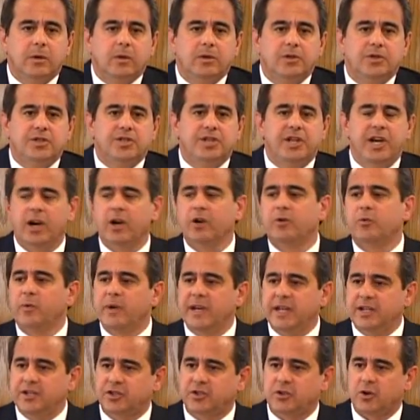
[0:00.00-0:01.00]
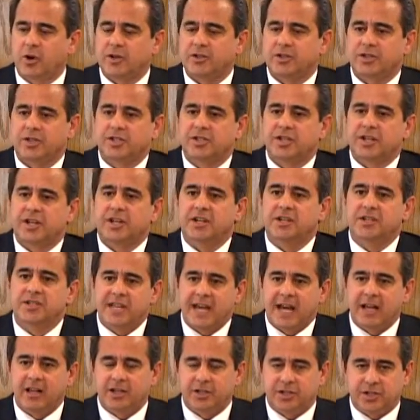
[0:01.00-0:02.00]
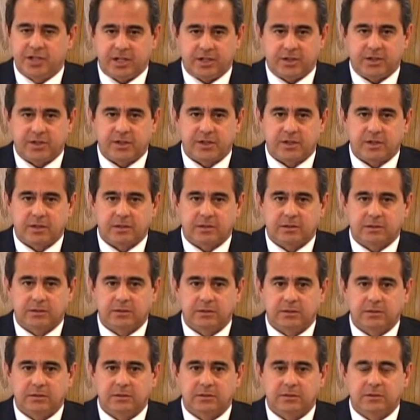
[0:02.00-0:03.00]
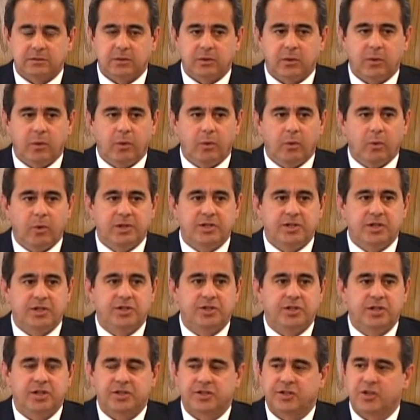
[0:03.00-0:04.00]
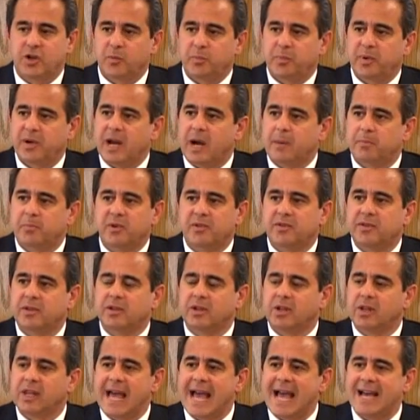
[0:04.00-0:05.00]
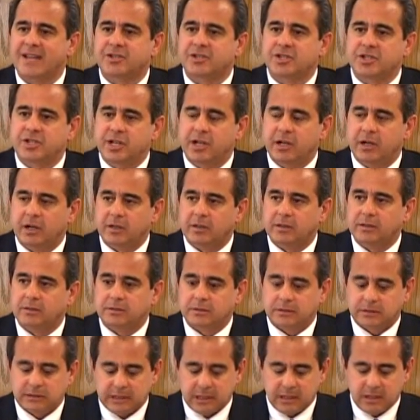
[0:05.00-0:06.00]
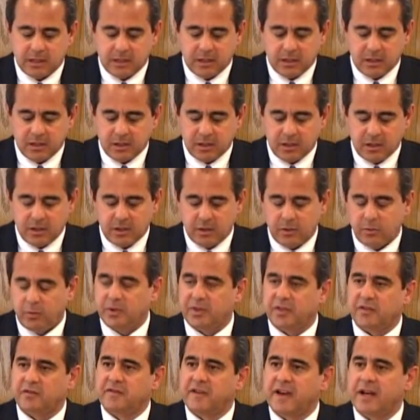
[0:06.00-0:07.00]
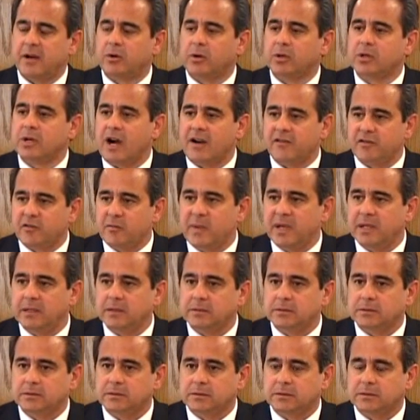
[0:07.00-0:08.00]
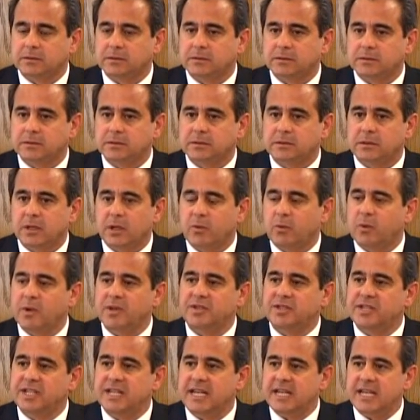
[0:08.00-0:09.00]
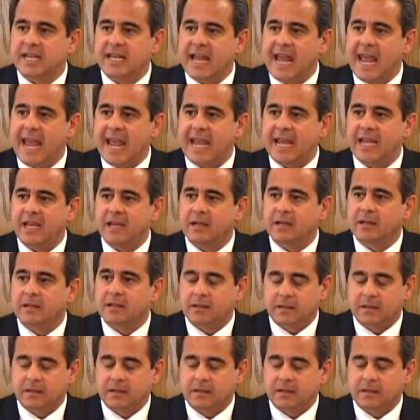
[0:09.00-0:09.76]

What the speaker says: shared resources and intelligence, which has just opened up within the last year with the federal government, with DEA,